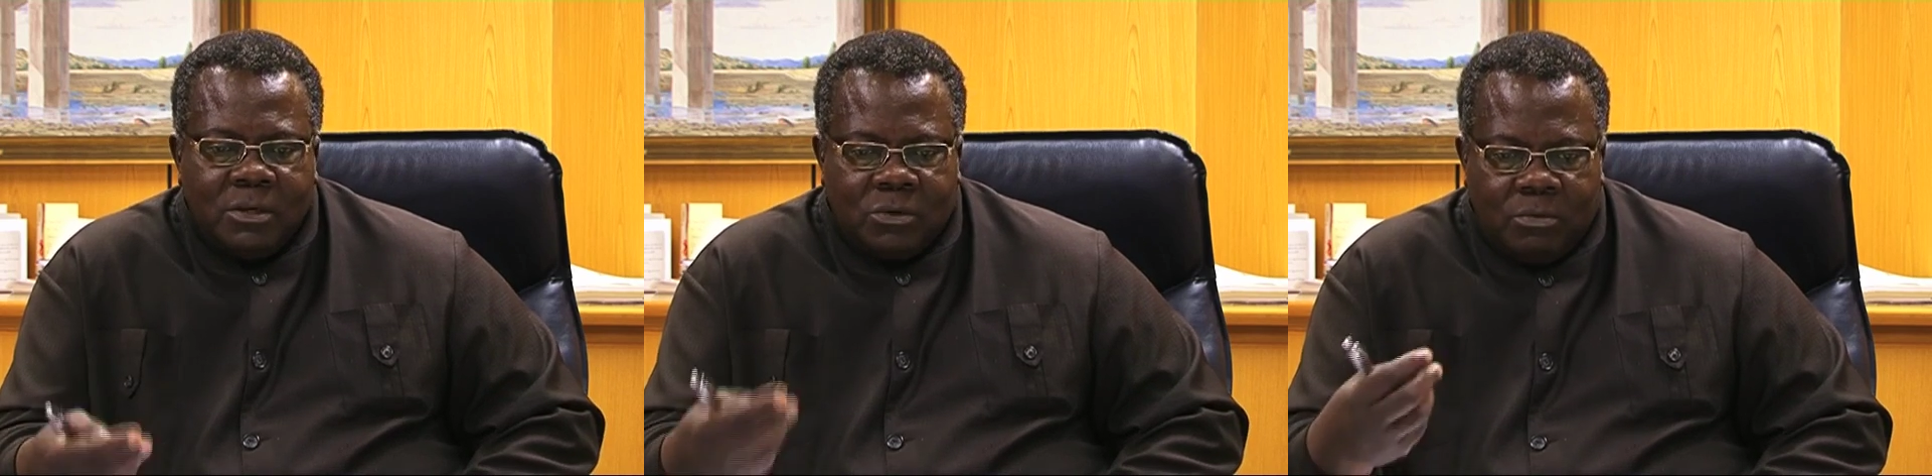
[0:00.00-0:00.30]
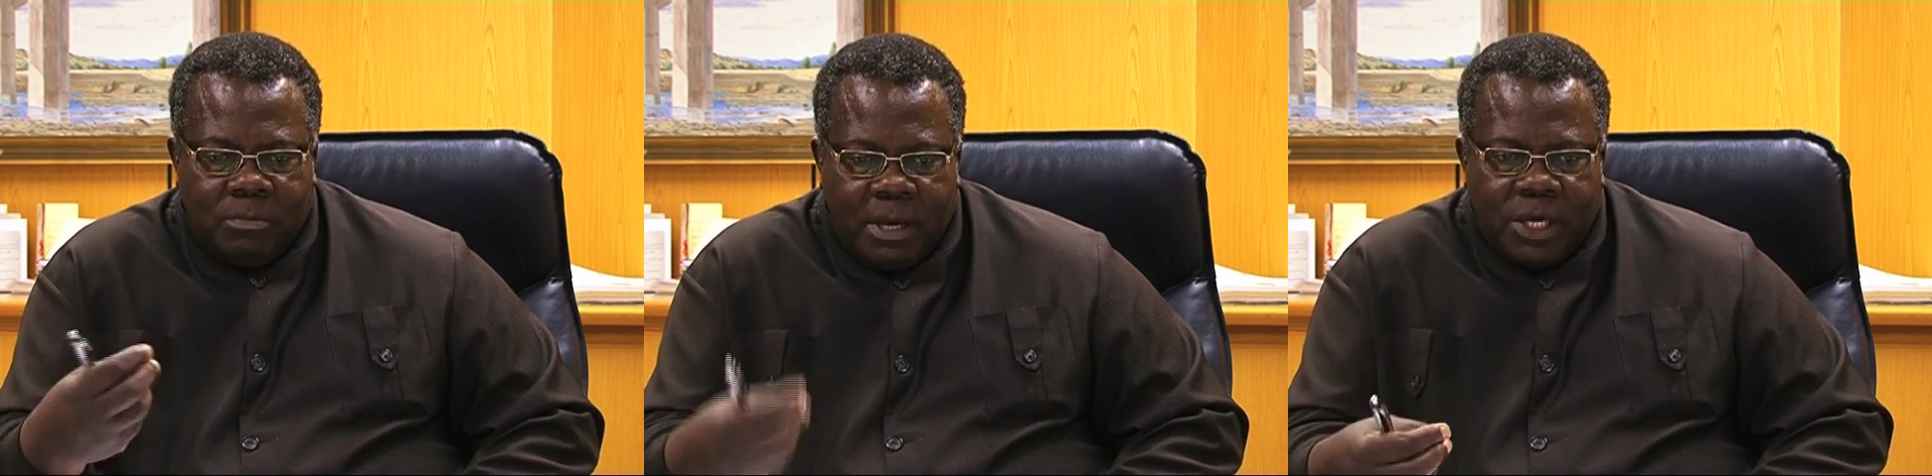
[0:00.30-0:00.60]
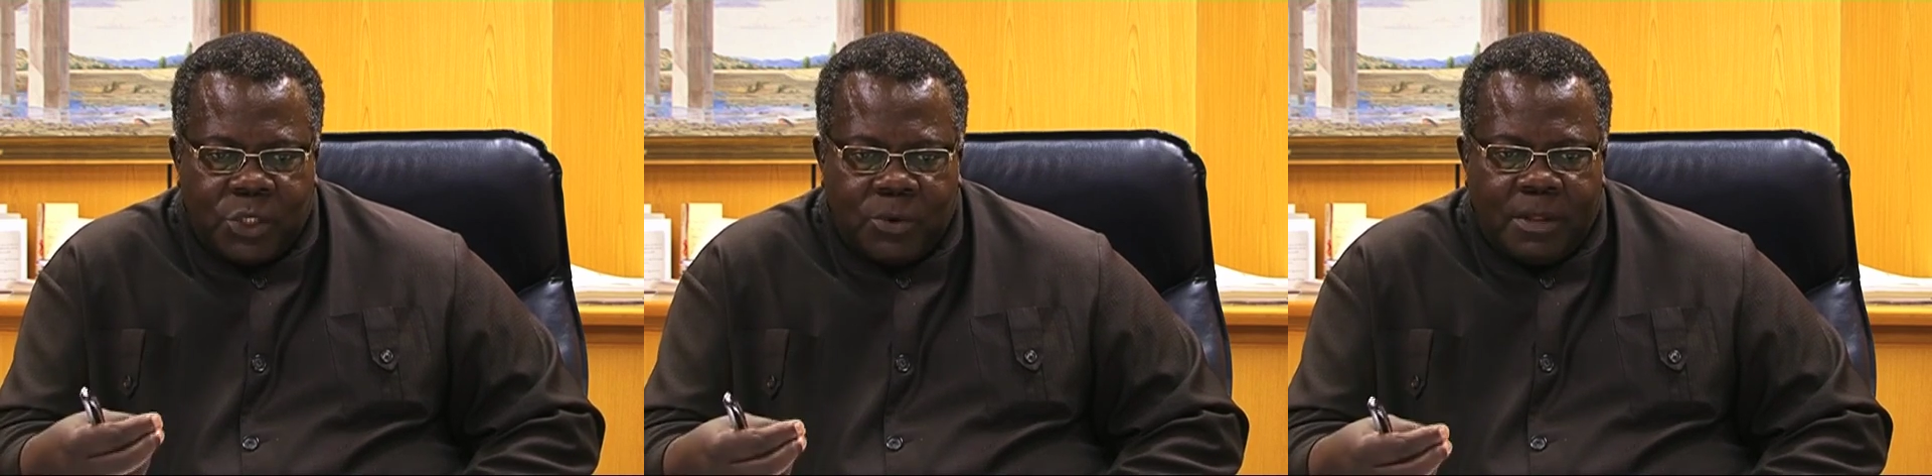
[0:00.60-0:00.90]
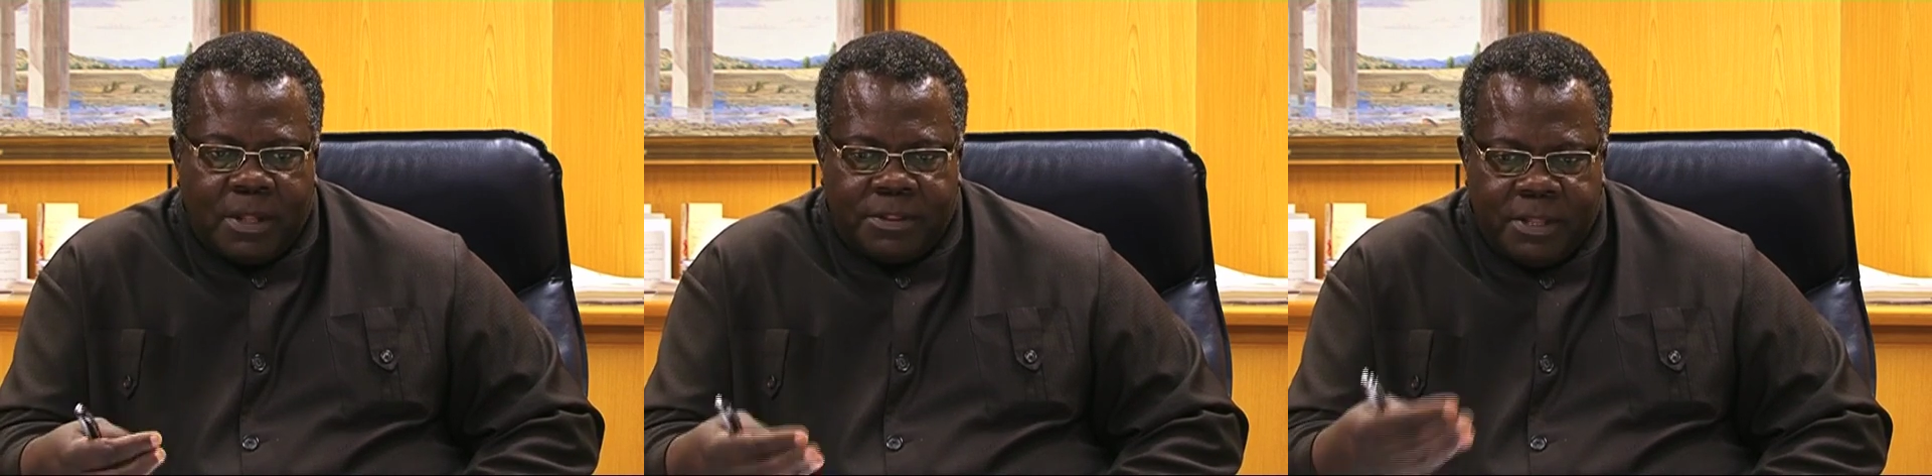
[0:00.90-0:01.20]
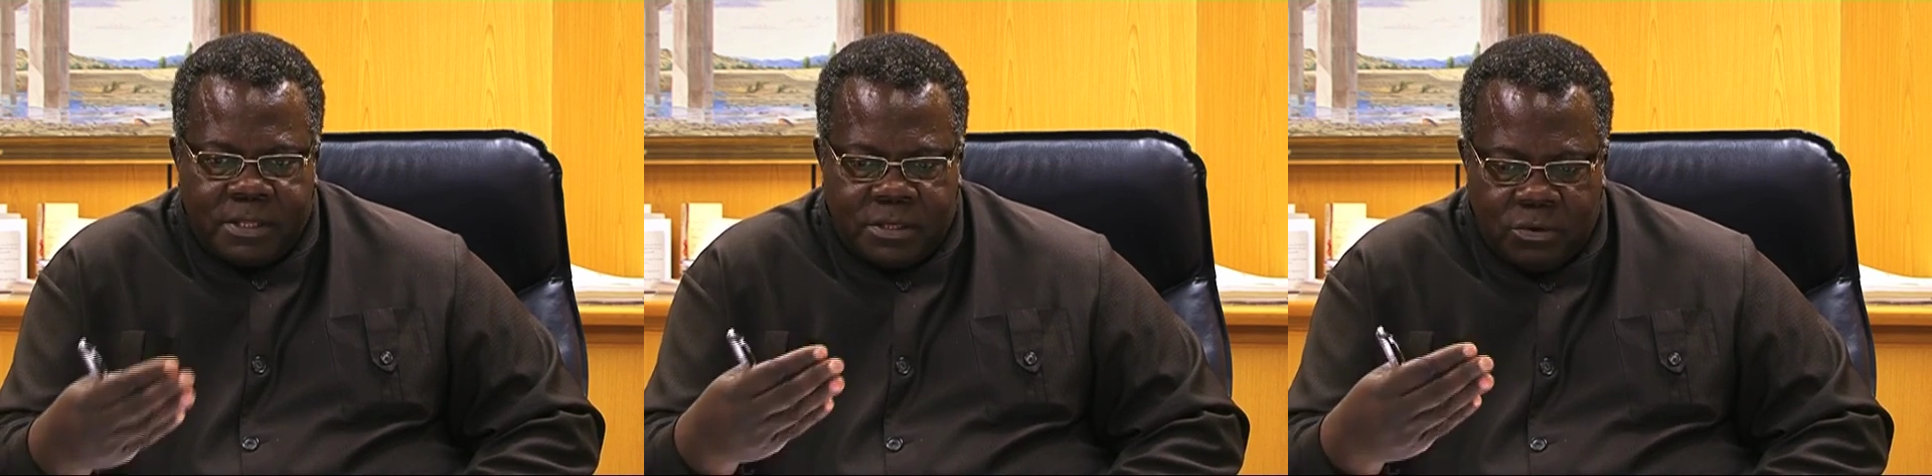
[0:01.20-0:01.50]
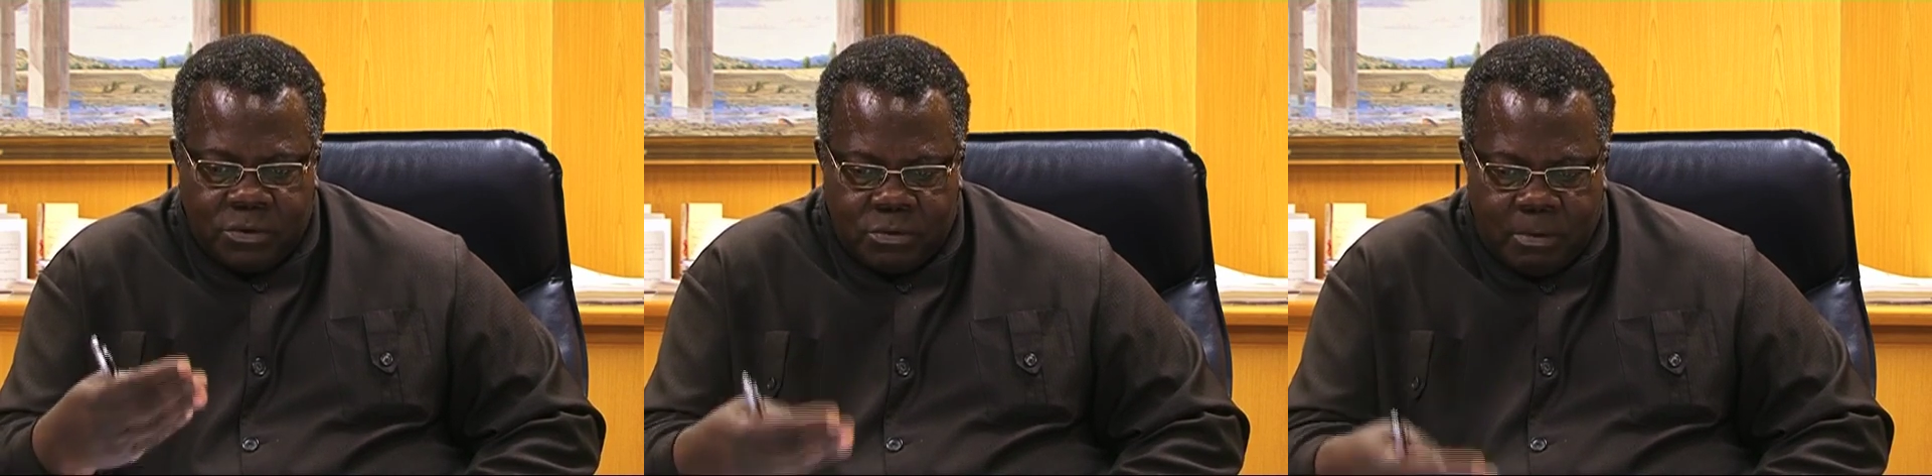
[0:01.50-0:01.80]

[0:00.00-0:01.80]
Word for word: to make sure that these youth